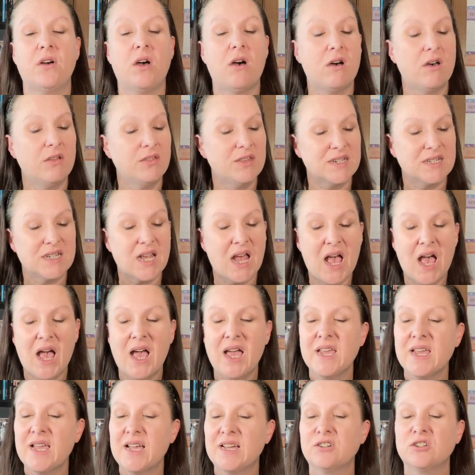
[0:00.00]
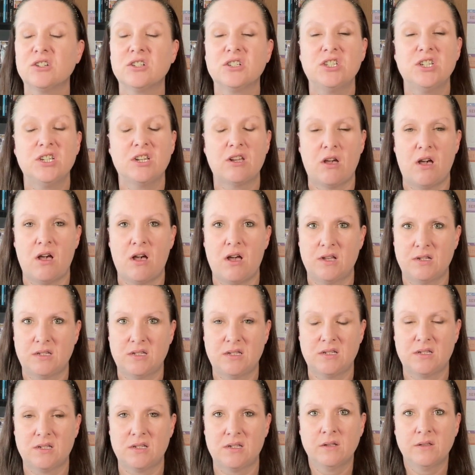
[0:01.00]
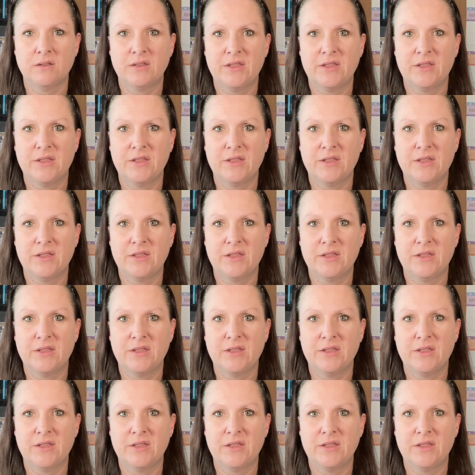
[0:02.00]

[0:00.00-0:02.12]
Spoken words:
all these high energy costs